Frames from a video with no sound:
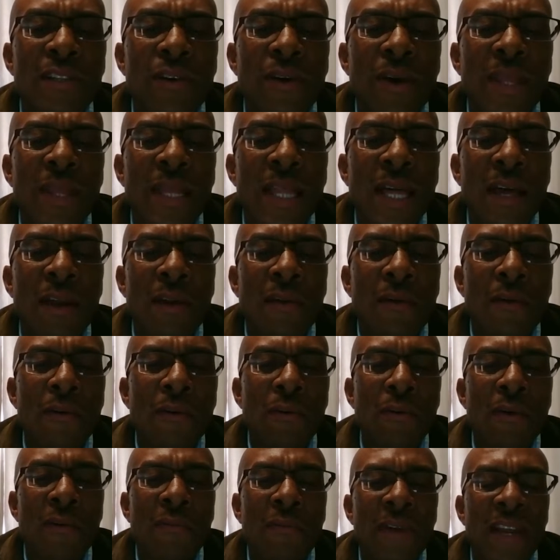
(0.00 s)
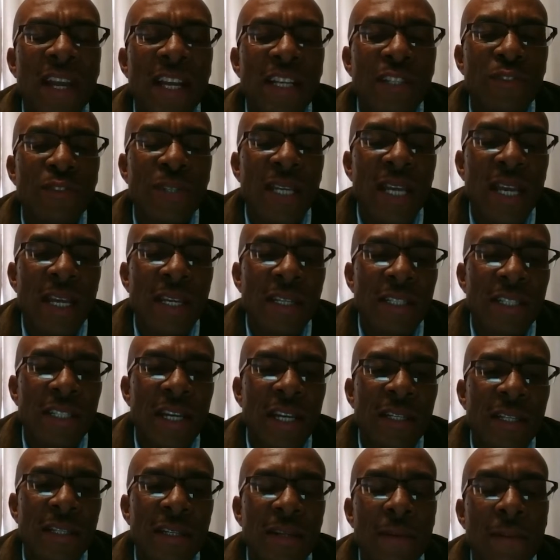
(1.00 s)
on the role of
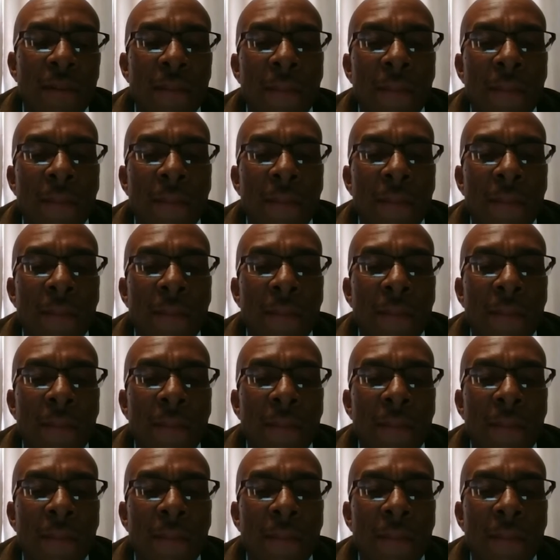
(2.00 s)
education.